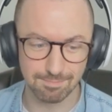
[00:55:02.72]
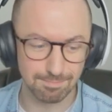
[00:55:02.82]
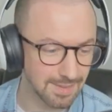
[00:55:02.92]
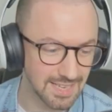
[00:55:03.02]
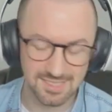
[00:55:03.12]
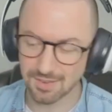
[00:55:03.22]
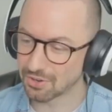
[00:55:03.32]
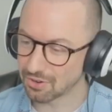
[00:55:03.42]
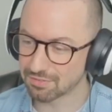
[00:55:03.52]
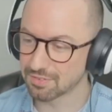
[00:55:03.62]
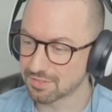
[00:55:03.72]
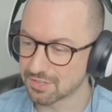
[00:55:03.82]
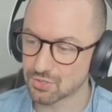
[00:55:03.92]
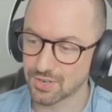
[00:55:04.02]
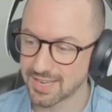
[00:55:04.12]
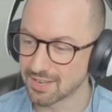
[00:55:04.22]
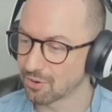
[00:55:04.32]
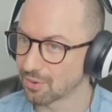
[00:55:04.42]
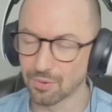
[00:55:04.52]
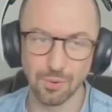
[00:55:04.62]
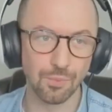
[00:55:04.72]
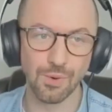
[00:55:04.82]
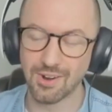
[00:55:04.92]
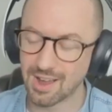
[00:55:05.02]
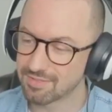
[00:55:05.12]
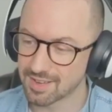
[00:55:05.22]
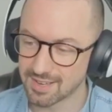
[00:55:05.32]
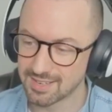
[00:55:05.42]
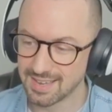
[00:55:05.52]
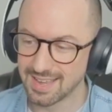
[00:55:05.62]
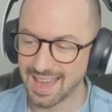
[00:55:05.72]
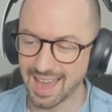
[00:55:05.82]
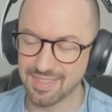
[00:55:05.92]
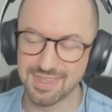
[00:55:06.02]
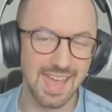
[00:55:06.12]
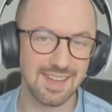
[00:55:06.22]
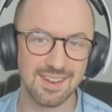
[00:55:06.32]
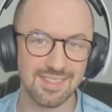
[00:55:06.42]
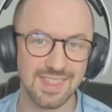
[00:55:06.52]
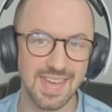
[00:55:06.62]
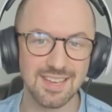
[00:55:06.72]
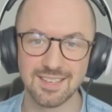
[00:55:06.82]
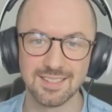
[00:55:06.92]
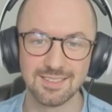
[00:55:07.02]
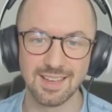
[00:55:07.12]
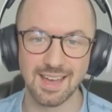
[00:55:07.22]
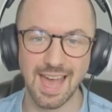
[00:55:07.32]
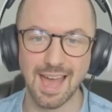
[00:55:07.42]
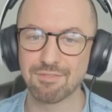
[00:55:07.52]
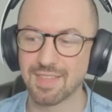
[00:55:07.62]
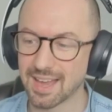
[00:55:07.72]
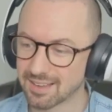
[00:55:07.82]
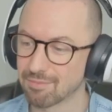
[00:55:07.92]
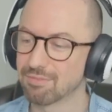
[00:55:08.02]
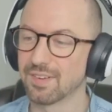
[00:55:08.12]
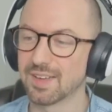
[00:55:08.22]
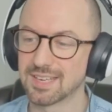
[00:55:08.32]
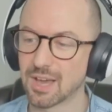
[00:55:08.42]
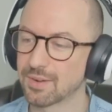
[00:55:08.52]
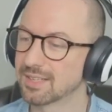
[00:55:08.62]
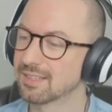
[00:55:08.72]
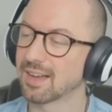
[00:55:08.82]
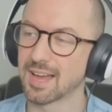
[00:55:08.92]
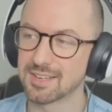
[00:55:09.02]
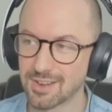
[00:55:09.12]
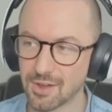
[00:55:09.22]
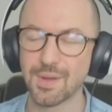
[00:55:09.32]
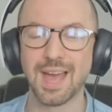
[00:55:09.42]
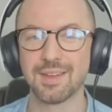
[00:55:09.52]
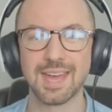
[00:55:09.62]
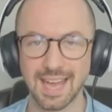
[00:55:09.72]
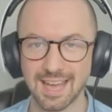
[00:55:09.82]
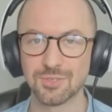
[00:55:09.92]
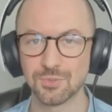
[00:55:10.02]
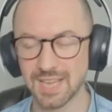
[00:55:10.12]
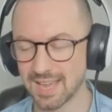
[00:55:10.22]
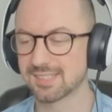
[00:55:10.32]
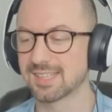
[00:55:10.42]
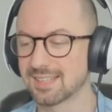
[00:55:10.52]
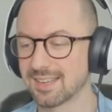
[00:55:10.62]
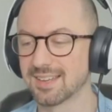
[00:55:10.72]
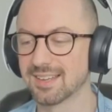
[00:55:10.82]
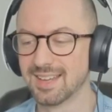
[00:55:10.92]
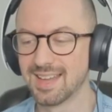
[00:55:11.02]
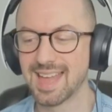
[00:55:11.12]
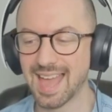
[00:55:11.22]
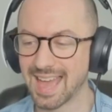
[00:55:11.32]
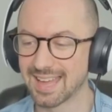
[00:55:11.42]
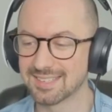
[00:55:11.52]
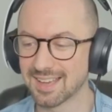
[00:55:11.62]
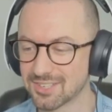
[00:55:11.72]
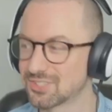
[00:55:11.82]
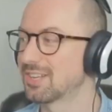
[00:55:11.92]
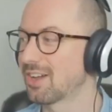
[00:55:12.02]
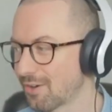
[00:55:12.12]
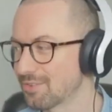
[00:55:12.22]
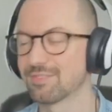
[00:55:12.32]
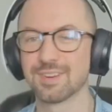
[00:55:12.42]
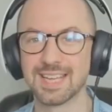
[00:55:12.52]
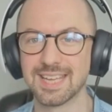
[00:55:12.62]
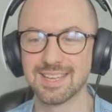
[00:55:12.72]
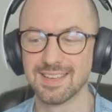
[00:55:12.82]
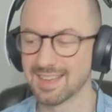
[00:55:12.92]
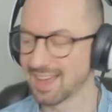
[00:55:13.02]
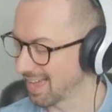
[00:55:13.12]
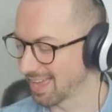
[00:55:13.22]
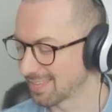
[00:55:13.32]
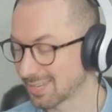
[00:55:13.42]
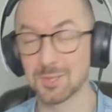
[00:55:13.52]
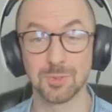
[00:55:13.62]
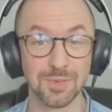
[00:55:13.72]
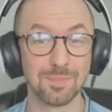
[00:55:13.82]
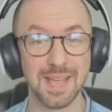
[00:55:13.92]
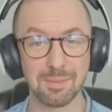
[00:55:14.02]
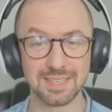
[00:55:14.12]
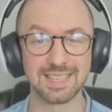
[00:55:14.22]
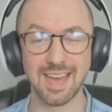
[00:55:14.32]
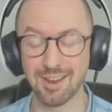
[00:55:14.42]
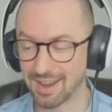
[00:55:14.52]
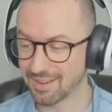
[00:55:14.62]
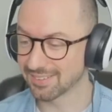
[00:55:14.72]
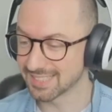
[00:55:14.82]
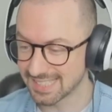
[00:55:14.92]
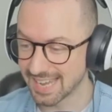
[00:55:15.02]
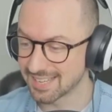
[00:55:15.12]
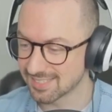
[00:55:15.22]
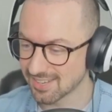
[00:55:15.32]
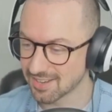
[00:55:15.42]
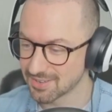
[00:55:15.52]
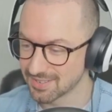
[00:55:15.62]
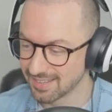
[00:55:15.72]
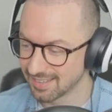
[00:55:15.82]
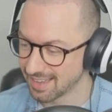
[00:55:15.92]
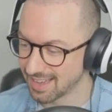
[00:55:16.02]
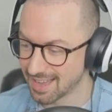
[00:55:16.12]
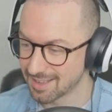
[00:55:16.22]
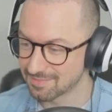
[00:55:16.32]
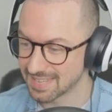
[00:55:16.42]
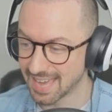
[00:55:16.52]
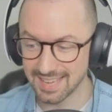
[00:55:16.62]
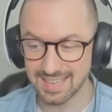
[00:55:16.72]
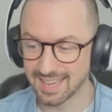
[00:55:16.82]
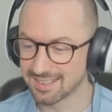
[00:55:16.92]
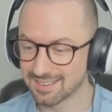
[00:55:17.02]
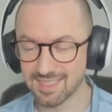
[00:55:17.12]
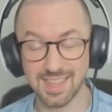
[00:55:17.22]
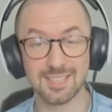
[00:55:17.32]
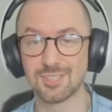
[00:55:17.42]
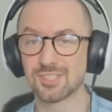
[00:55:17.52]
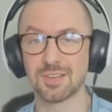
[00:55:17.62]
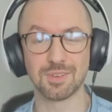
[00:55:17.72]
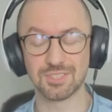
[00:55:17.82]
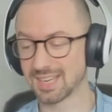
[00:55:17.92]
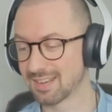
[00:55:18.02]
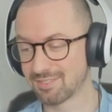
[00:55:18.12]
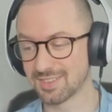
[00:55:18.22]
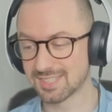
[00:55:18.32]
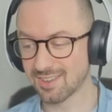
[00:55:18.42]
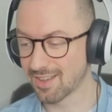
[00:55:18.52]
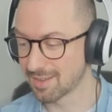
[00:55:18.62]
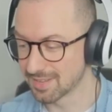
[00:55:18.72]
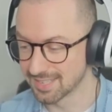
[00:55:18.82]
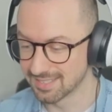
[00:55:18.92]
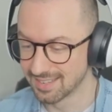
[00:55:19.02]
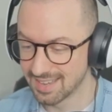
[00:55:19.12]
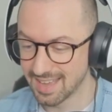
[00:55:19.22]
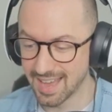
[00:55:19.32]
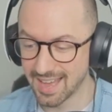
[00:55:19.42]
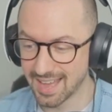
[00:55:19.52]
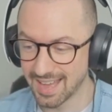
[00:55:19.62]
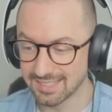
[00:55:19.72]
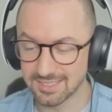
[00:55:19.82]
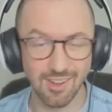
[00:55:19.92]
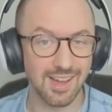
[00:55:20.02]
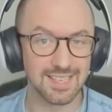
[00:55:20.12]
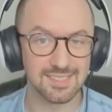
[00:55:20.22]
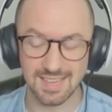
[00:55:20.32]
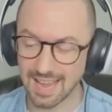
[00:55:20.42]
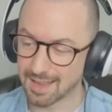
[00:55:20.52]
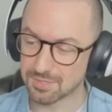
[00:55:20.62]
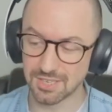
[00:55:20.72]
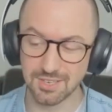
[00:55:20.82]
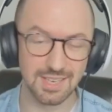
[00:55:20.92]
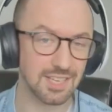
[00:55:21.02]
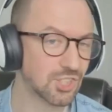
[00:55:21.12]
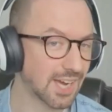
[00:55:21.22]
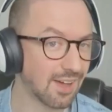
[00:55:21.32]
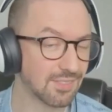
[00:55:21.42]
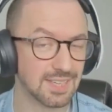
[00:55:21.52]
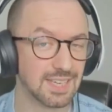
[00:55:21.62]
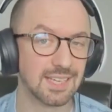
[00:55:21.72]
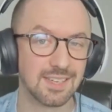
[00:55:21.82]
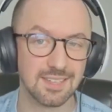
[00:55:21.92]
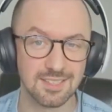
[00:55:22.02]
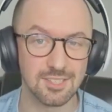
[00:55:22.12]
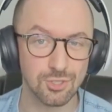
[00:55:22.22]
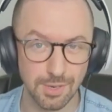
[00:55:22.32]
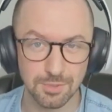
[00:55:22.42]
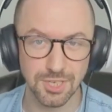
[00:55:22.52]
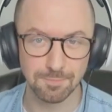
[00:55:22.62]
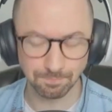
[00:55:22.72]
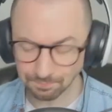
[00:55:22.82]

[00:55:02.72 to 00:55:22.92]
meet someone off of the street or or wherever and then they can have that comfort in knowing look i know how to handle texting her and i should hopefully uh would be able to get her out on a date so um yeah again thank you so much again for your time and uh and guys absolutely check out the link in the description